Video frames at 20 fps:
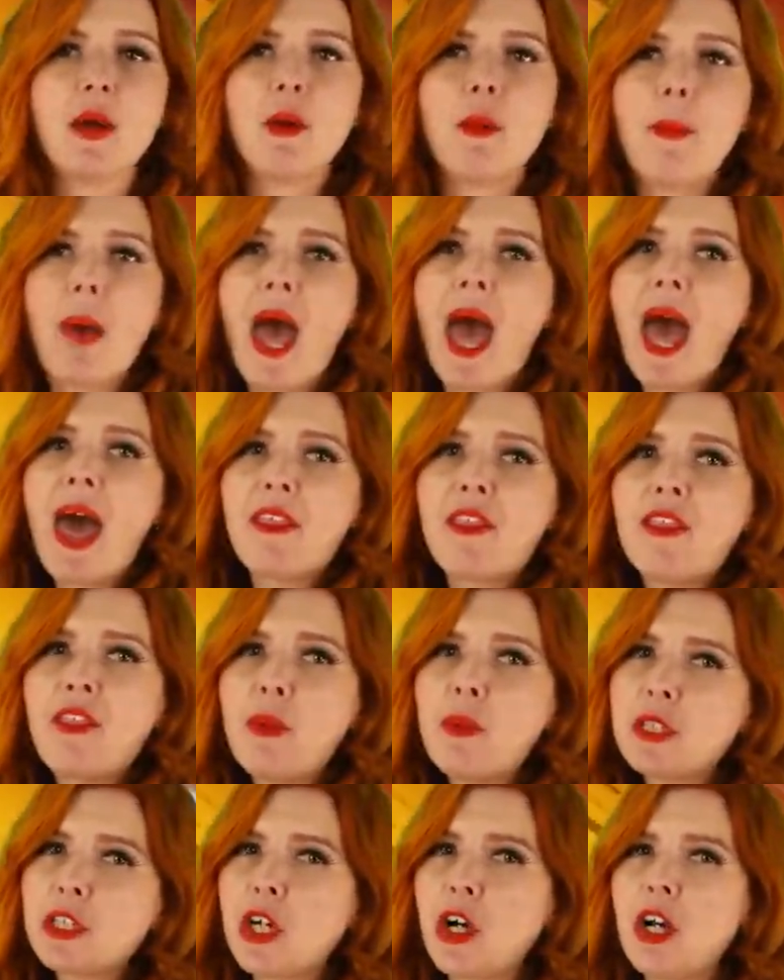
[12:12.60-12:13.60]
down a path
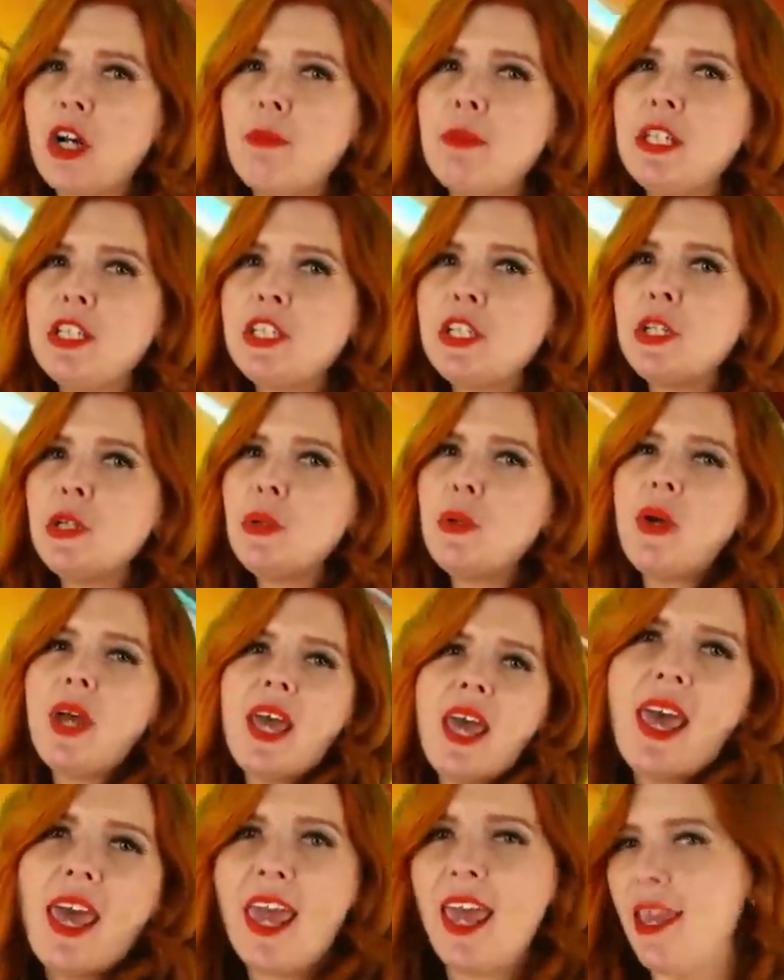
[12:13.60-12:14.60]
that would turn him into
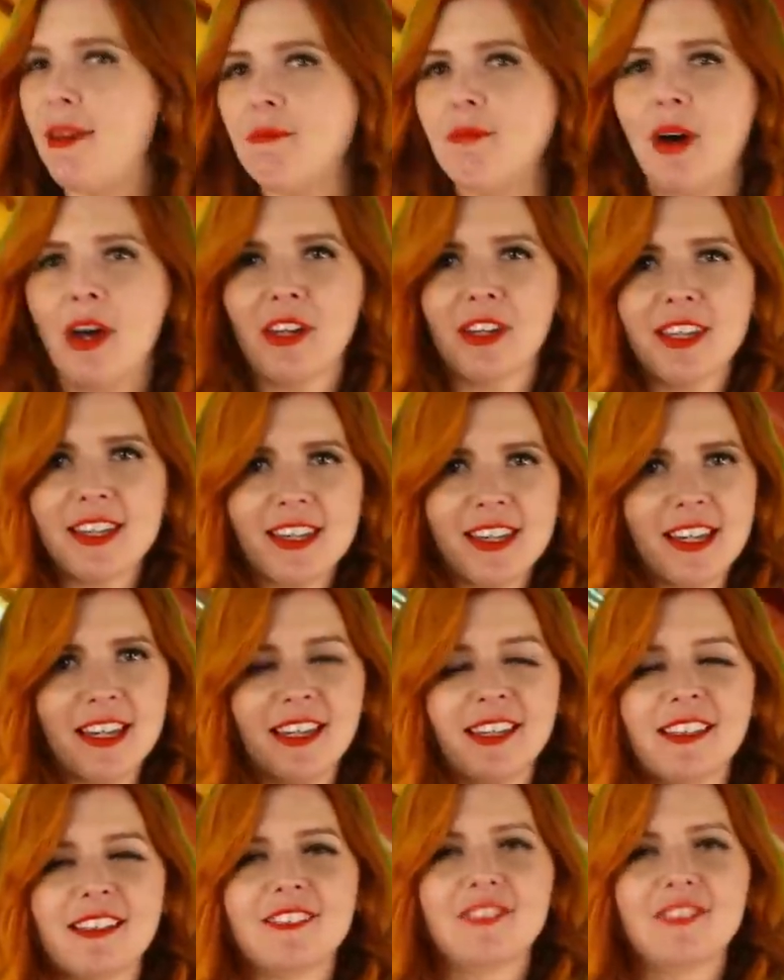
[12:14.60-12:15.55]
Hit Monkey.